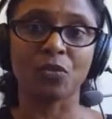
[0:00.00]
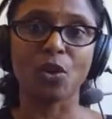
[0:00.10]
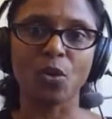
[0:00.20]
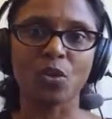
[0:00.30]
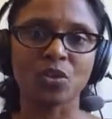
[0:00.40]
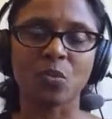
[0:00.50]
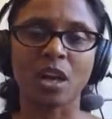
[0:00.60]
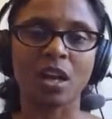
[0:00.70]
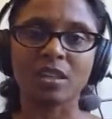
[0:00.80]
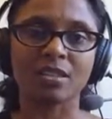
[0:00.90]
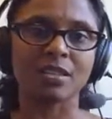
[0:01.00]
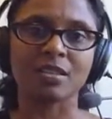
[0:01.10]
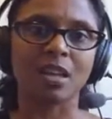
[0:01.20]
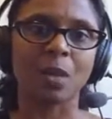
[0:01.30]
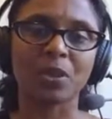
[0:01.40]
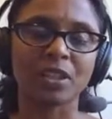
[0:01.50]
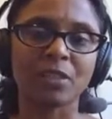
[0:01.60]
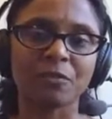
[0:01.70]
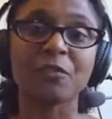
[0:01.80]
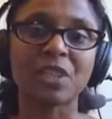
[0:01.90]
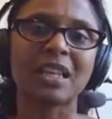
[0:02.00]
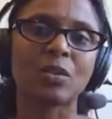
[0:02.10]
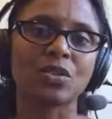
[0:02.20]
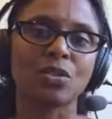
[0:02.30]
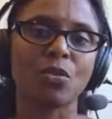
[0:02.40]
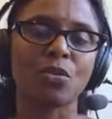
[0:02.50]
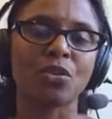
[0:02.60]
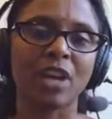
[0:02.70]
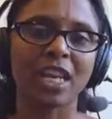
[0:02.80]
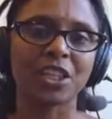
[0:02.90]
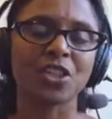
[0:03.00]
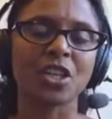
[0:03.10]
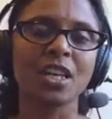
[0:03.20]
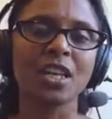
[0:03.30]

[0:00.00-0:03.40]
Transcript: of nodes while our clusters are up in the 50000 node range